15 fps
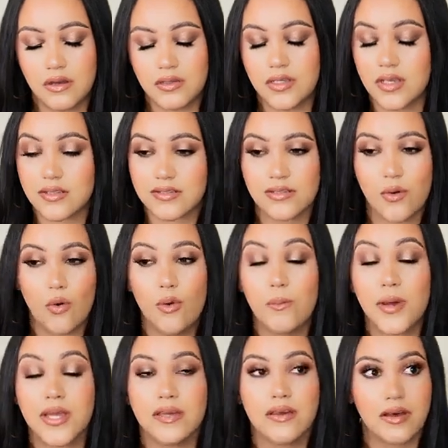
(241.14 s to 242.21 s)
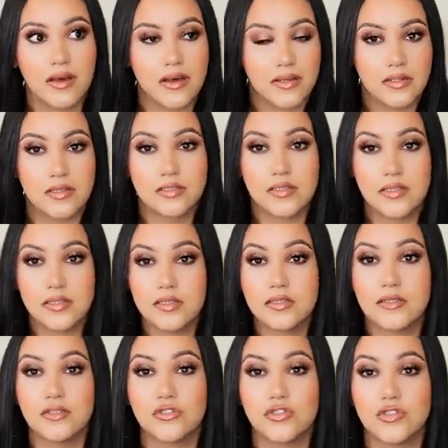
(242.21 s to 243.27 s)
Yes, oh my God,
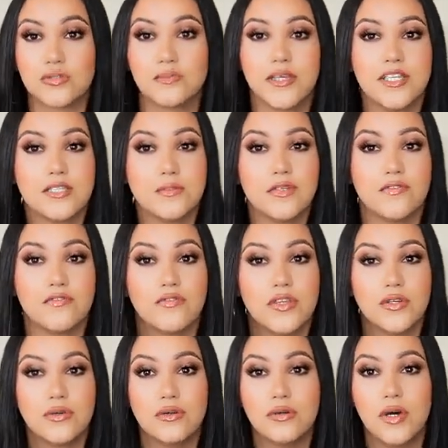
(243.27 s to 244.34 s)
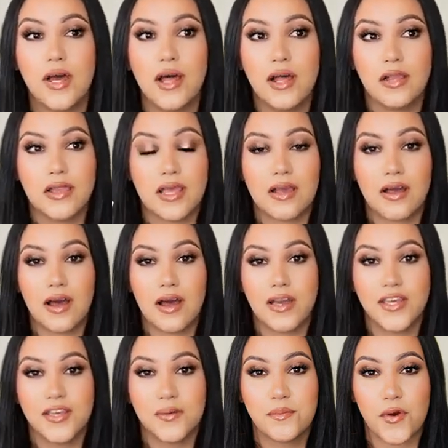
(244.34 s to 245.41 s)
this just makes me feel like I
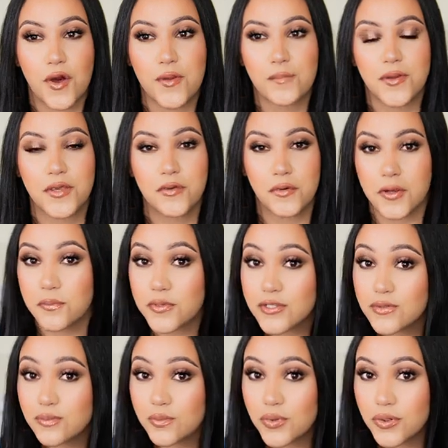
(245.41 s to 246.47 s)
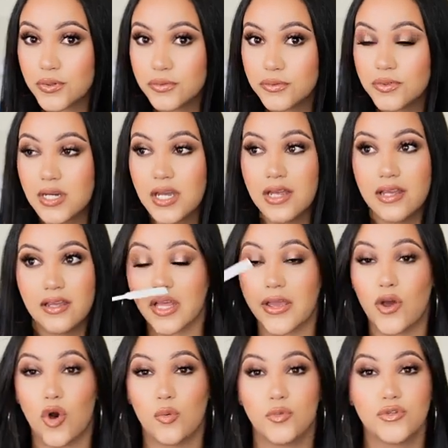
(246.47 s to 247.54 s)
am on my grandpa's boat.
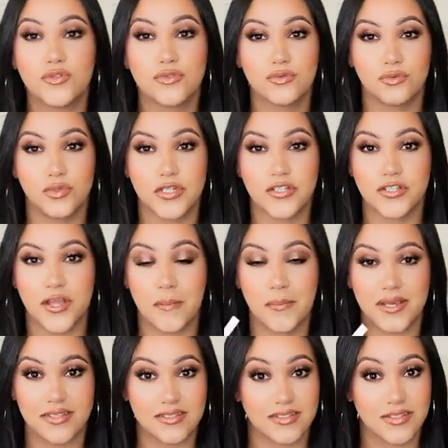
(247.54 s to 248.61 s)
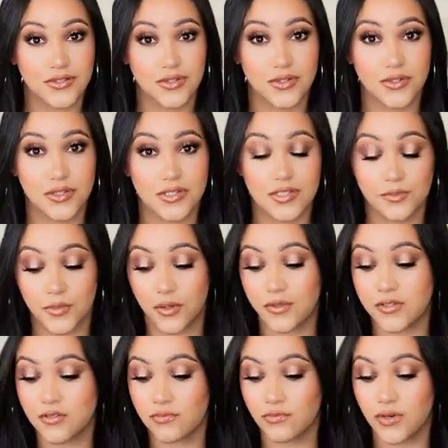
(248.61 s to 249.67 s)
I almost wish that my sister could smell
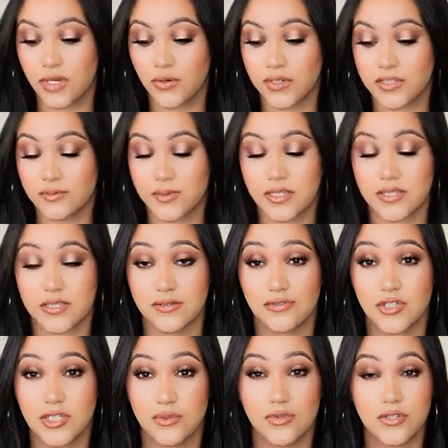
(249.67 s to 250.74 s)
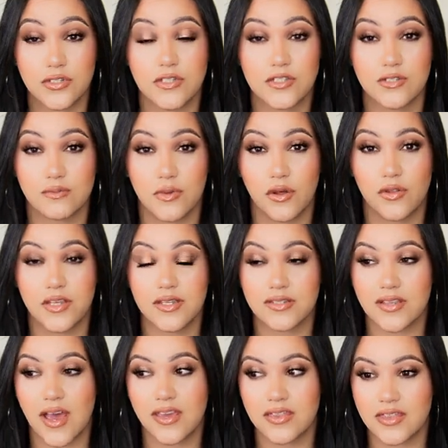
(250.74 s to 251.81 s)
this fragrance, because if she was to smell this,
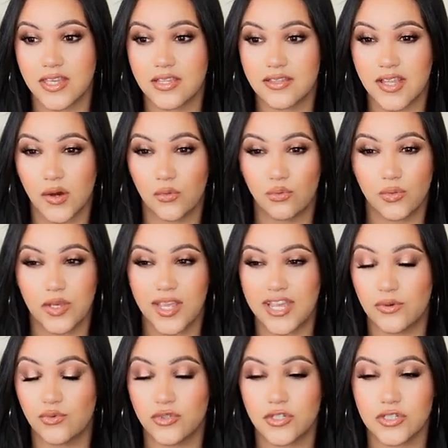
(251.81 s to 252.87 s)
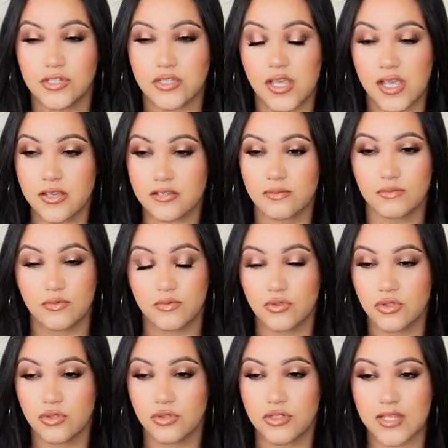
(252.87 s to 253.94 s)
I think that it would just take us
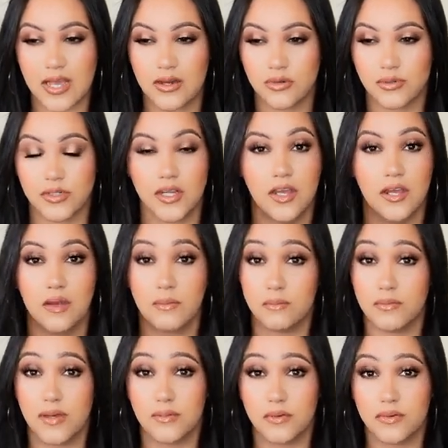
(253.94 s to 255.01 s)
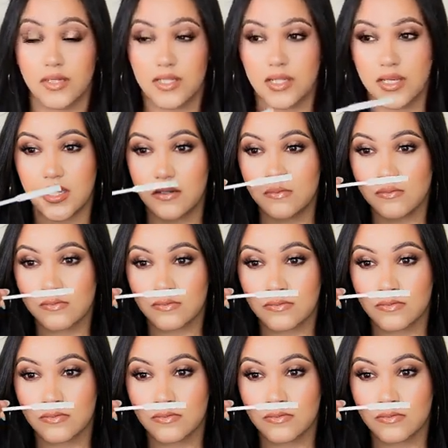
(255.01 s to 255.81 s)
down memory lane.